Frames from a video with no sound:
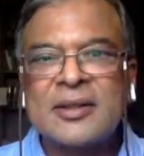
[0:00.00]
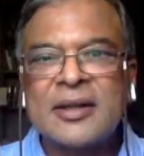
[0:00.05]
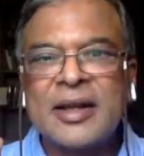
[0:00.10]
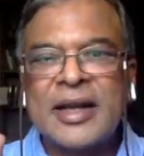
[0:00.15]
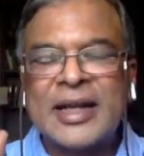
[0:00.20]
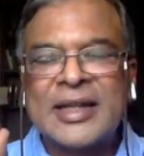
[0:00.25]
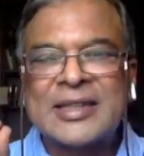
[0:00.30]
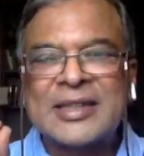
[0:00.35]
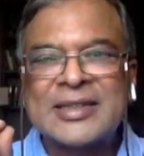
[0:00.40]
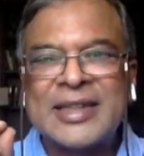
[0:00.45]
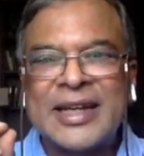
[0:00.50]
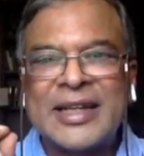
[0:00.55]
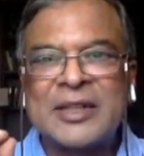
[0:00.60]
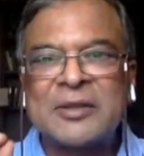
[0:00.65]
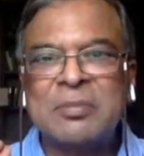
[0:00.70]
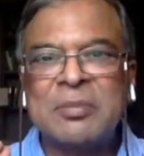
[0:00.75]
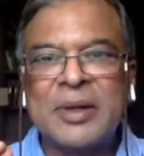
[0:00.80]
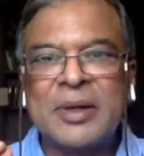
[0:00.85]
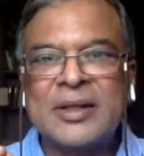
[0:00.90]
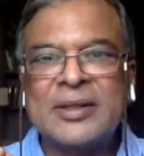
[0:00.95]
the
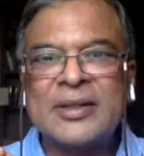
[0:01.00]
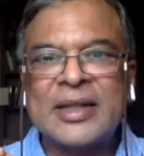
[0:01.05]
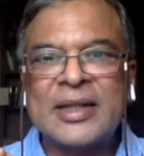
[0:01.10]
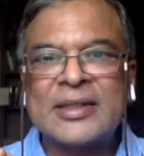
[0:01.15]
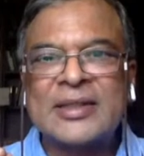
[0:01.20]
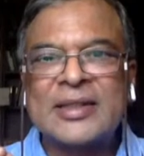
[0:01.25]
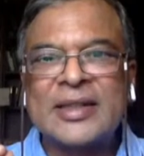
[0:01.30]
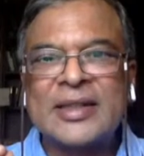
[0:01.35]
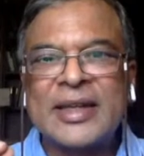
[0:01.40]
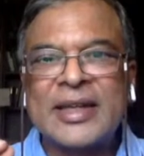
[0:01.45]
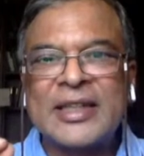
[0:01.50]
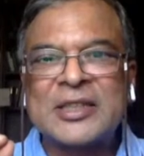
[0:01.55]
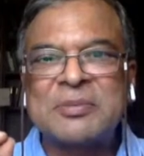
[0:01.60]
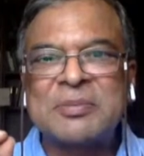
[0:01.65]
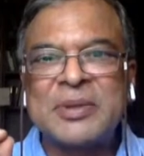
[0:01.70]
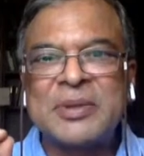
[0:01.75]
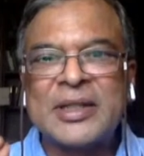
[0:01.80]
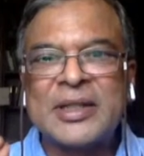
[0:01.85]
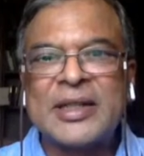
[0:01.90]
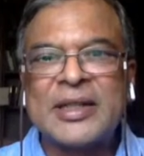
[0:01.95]
excitement that
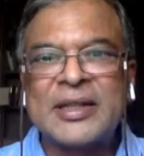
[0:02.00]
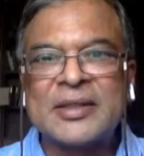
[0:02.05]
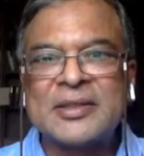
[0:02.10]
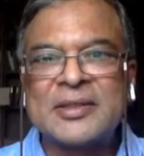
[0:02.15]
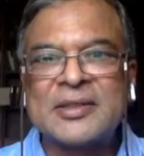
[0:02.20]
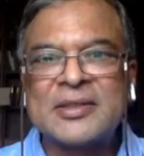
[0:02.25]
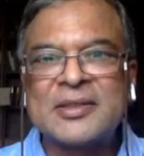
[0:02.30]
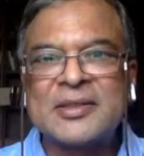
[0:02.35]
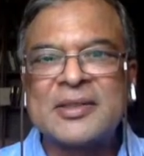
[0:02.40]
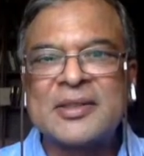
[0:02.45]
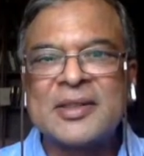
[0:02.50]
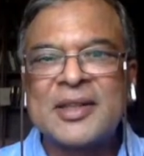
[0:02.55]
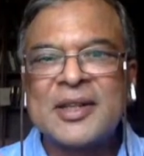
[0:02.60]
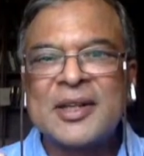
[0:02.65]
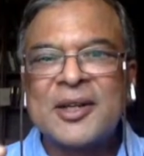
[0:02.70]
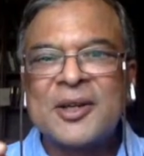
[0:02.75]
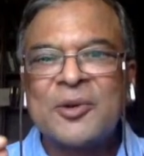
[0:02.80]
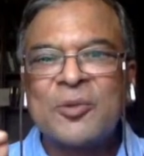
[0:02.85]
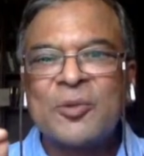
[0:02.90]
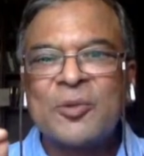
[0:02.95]
they
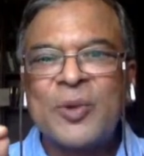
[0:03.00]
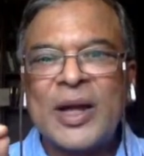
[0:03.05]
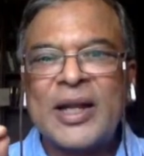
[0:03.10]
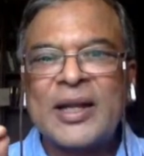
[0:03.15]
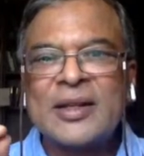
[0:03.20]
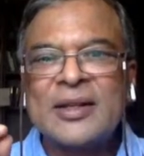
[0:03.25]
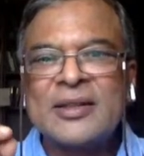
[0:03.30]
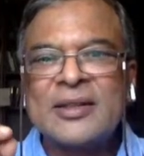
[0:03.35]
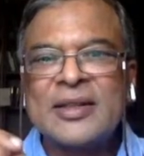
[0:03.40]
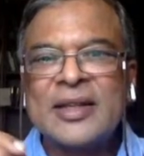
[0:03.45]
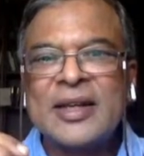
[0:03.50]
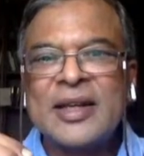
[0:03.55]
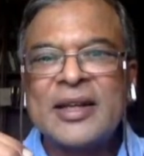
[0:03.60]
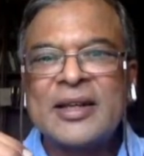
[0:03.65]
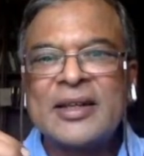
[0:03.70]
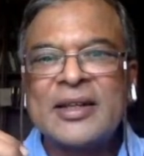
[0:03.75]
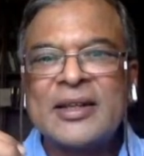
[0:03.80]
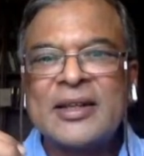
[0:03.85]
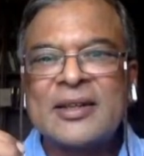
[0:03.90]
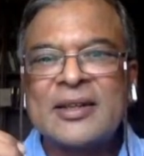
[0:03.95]
experienced
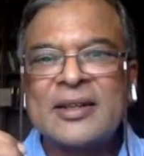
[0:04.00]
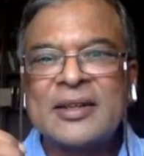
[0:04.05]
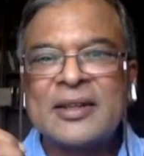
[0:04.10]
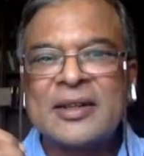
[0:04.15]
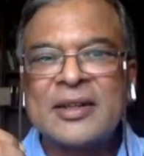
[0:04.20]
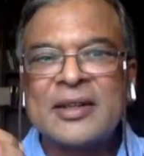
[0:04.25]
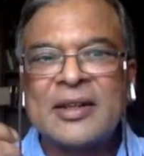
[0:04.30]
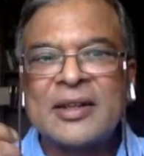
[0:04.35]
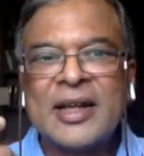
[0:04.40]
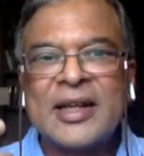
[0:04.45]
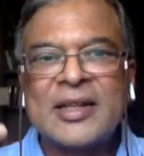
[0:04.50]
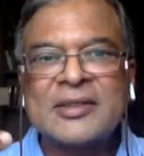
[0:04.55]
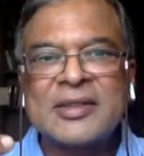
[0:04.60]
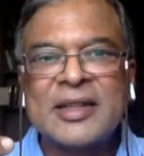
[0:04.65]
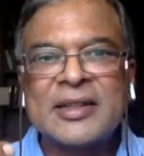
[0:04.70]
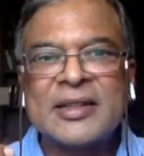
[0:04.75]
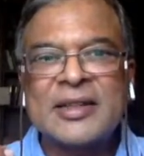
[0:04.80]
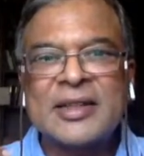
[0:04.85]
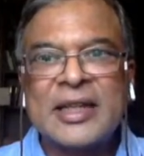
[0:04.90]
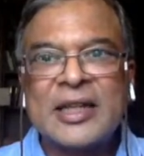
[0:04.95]
when they
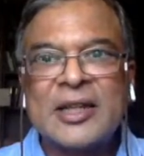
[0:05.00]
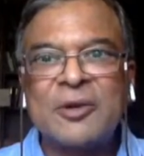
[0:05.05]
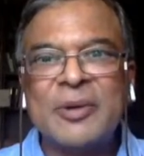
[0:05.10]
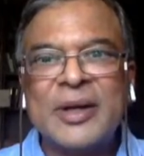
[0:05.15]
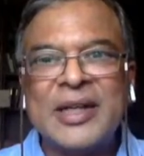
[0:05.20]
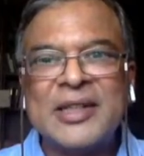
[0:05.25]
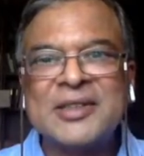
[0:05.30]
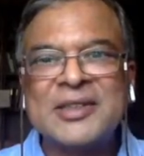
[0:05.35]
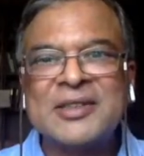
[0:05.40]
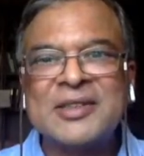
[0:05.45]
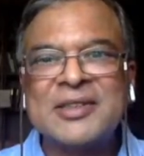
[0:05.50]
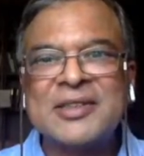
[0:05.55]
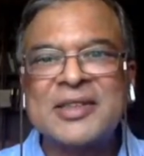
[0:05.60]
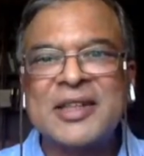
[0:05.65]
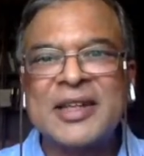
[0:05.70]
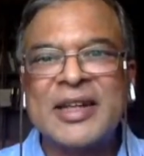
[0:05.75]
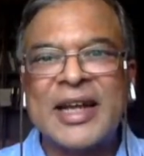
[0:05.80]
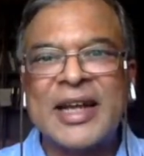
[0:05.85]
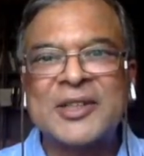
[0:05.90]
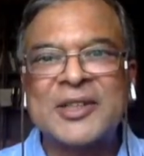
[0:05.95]
realized that
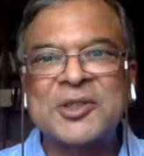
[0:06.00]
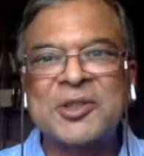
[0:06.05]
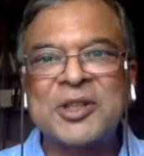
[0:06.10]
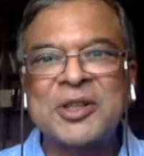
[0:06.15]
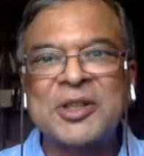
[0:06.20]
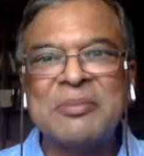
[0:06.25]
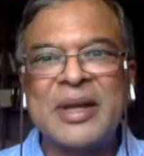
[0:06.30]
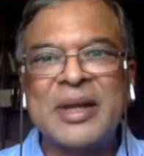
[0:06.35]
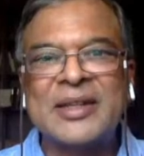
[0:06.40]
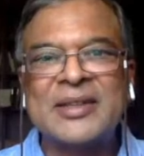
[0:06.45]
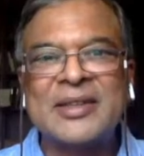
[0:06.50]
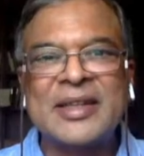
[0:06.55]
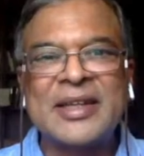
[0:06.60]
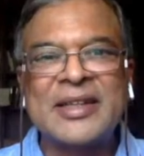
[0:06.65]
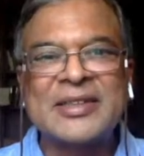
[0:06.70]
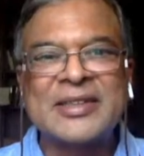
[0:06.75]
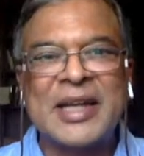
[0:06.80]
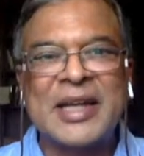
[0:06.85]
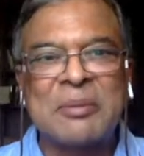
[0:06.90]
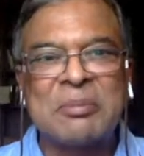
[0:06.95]
equations can actually
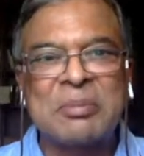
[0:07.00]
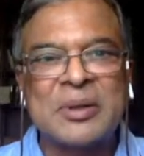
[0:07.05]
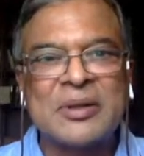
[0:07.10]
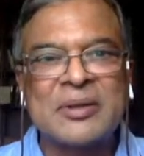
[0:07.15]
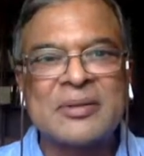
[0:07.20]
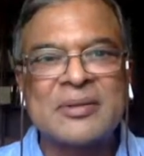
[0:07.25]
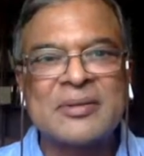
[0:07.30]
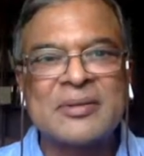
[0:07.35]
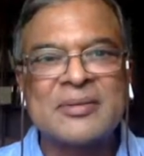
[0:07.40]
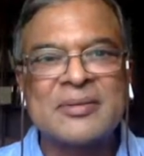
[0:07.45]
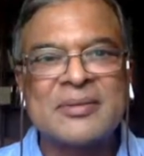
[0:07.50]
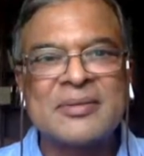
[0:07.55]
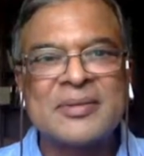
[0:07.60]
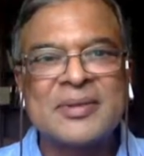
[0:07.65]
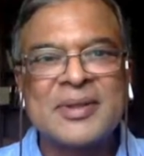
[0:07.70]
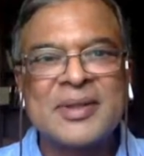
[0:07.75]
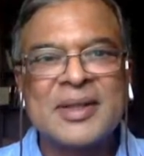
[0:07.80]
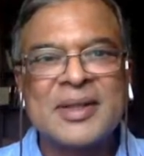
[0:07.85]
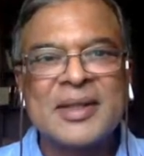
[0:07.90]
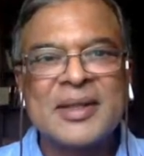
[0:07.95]
make things happen,
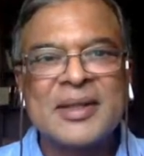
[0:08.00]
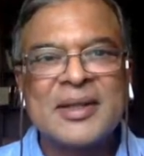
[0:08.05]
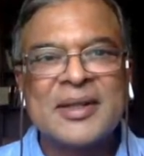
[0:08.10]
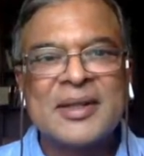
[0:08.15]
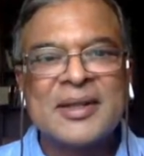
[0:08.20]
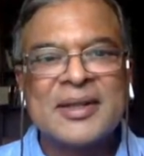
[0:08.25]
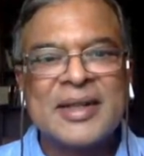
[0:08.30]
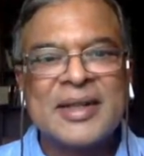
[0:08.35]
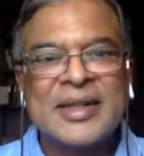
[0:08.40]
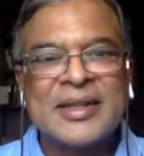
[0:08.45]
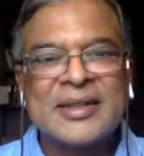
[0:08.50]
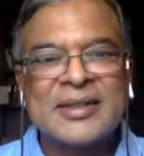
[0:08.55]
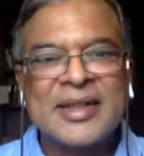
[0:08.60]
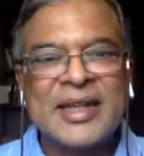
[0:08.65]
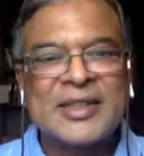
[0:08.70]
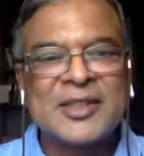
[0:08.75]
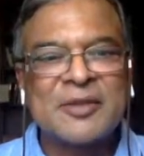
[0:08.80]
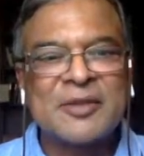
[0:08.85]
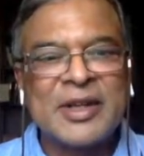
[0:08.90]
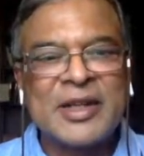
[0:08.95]

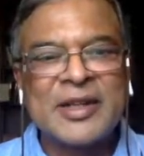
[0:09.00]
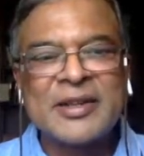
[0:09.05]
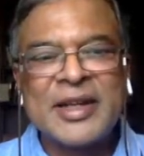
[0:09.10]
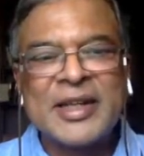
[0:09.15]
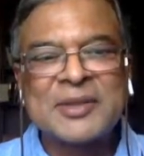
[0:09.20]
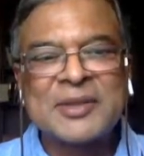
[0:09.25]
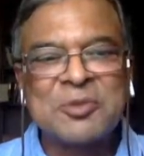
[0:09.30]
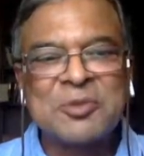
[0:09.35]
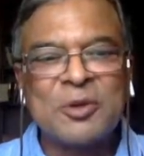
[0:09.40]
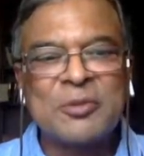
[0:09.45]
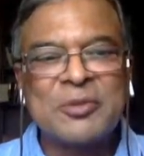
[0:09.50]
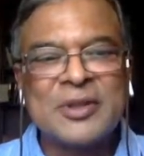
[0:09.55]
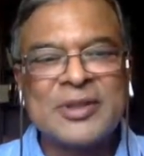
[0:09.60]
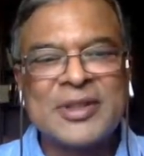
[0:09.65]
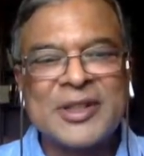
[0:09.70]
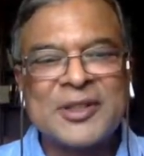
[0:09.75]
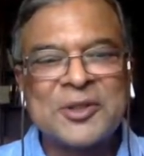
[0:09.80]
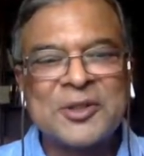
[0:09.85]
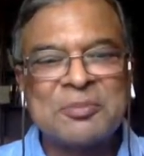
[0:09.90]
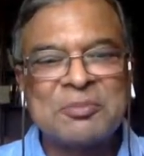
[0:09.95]
right? That's a very nice
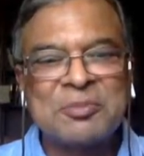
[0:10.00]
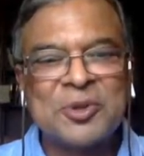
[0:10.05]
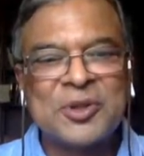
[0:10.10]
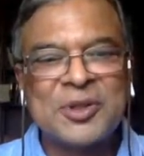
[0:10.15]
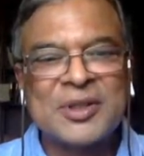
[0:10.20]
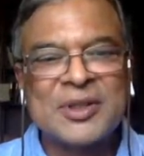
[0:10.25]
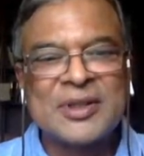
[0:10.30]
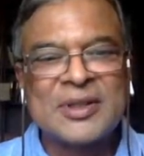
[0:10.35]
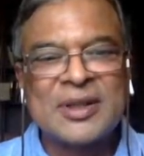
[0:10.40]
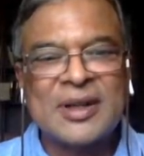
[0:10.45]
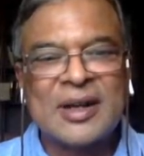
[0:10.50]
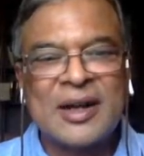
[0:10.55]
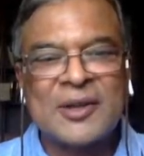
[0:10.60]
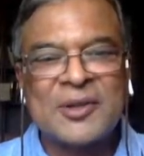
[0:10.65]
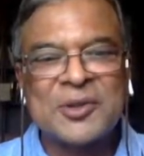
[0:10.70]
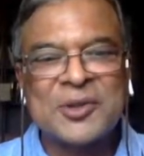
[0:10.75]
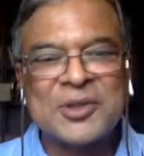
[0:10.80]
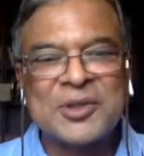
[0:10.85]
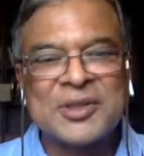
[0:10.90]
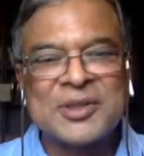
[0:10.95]
moment that you
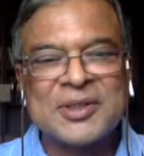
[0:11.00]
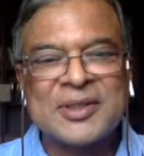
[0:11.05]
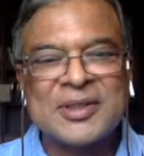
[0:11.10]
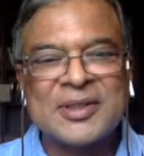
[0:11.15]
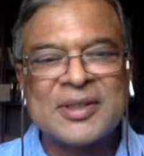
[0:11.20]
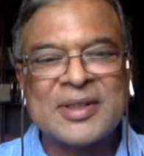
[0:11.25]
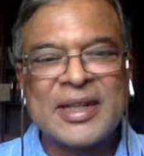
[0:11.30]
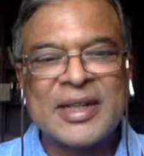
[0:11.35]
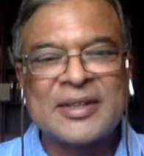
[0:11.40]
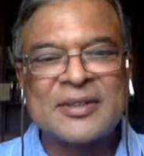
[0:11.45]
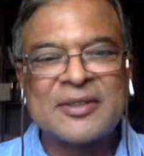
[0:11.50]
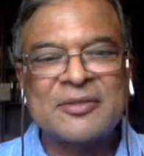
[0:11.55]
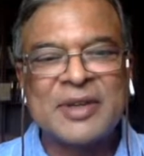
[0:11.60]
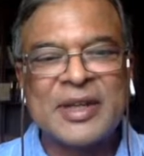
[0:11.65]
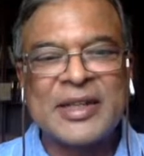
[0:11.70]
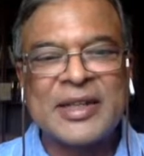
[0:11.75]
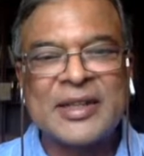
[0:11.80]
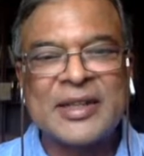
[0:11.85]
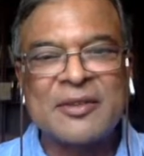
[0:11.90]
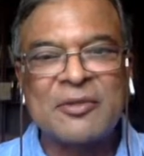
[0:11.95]
pulled, Anuj,
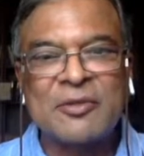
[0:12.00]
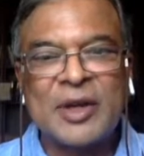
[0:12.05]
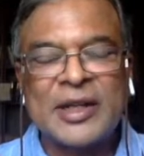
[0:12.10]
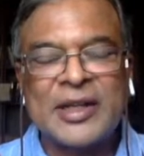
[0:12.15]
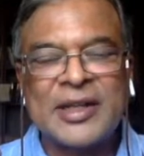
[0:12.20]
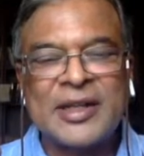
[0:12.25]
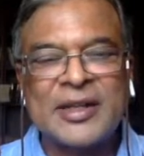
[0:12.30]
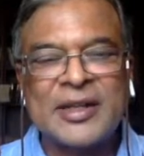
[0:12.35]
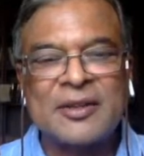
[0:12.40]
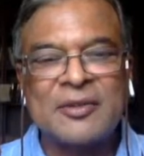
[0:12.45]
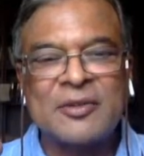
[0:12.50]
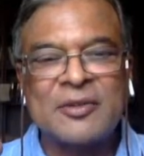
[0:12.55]
right? Very